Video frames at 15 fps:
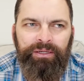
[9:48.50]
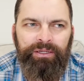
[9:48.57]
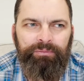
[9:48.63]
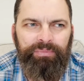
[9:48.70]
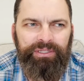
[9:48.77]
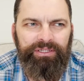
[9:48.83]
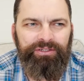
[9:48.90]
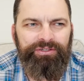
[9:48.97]

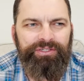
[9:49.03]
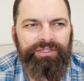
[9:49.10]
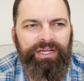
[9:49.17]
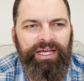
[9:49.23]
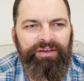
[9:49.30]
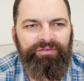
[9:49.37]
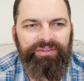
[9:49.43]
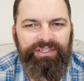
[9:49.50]
But they also
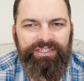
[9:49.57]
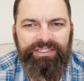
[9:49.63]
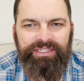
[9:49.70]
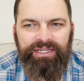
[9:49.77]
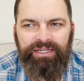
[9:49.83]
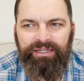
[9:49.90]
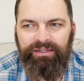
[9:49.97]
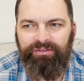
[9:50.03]
have these
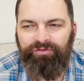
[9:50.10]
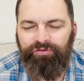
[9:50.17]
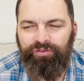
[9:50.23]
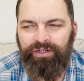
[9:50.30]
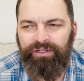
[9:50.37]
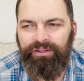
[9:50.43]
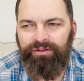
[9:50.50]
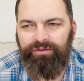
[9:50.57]

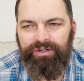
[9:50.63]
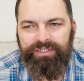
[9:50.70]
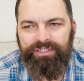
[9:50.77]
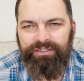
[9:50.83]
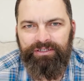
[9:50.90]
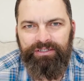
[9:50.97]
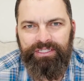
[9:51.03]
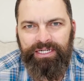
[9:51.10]
front
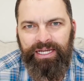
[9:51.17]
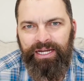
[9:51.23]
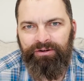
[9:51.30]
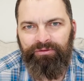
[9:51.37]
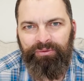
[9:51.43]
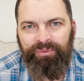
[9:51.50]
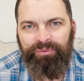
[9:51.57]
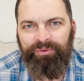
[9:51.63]
thrusters, I can't
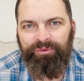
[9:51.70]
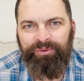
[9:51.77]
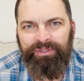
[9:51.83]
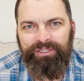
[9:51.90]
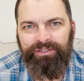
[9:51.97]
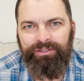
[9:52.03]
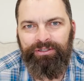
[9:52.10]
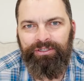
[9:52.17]
remember what
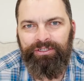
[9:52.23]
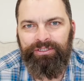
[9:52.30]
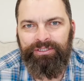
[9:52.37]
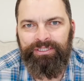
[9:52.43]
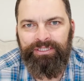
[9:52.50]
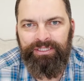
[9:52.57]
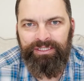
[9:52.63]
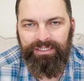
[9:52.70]
they're called,
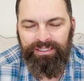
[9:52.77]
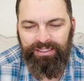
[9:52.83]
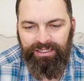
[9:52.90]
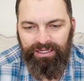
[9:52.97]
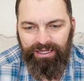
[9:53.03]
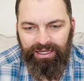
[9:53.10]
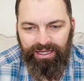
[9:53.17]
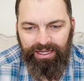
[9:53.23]

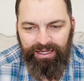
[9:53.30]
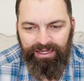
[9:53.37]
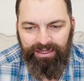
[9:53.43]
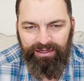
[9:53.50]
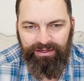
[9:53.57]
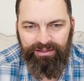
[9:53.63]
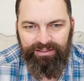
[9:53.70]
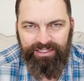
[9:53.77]

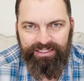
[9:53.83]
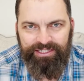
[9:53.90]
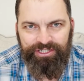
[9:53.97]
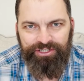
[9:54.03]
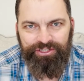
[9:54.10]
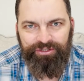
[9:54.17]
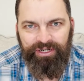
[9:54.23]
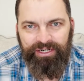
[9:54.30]
and they
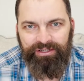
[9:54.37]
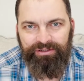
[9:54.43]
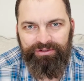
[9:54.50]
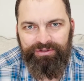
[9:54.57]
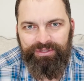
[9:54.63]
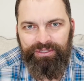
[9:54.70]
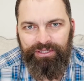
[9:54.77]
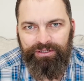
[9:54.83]
teach you how to
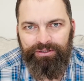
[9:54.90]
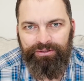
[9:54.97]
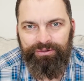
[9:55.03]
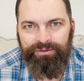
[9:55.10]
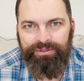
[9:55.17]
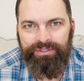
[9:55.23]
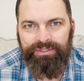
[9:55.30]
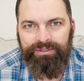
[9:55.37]
use
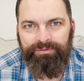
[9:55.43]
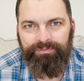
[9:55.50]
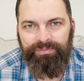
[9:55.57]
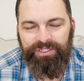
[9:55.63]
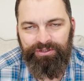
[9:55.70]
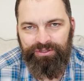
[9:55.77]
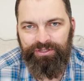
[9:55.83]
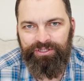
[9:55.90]
those.
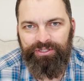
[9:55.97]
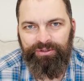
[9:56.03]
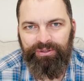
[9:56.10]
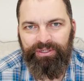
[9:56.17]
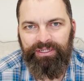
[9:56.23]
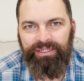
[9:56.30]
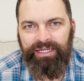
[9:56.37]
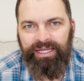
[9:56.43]
There's also
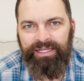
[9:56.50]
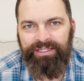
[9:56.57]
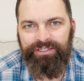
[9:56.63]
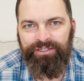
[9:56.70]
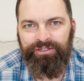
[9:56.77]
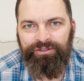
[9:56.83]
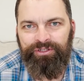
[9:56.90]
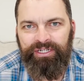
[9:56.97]
a
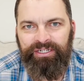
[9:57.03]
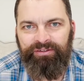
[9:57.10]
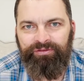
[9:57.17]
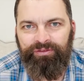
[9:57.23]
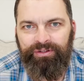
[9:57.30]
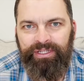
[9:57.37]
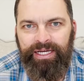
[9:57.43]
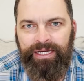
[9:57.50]
hands-on training
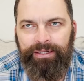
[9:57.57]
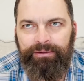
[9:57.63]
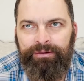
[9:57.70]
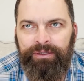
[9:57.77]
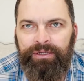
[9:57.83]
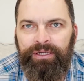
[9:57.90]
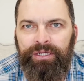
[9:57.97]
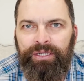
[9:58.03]
for that.
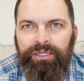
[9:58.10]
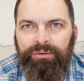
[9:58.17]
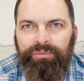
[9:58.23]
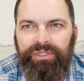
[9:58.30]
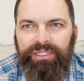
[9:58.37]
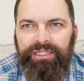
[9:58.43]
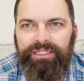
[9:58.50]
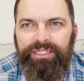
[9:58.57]

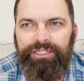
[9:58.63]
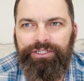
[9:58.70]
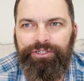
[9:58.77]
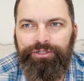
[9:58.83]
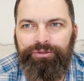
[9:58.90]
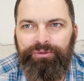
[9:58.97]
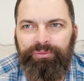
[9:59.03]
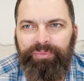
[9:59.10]
But they teach
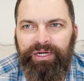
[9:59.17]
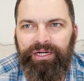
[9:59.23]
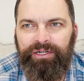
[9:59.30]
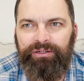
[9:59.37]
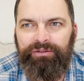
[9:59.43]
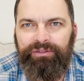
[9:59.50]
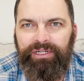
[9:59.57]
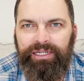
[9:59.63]
you
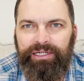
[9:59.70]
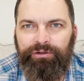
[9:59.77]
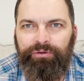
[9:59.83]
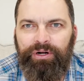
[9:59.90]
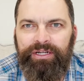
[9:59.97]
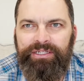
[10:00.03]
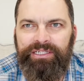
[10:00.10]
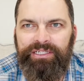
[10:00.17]
about like
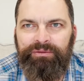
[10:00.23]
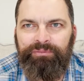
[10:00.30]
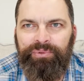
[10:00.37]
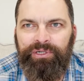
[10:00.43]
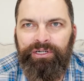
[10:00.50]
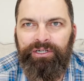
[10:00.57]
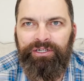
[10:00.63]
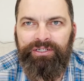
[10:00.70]
crossing
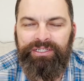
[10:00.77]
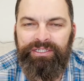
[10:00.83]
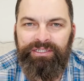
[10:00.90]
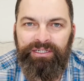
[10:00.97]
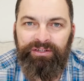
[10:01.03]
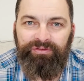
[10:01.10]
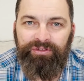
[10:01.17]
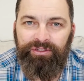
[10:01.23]
bars,
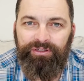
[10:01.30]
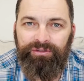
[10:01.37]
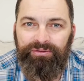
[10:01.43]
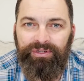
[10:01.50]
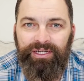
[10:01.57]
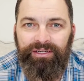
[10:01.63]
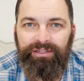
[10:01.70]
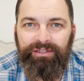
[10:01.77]
even though
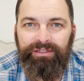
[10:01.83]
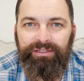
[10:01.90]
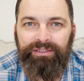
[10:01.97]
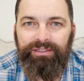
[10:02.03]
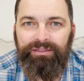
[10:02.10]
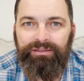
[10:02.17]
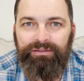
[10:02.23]
none of the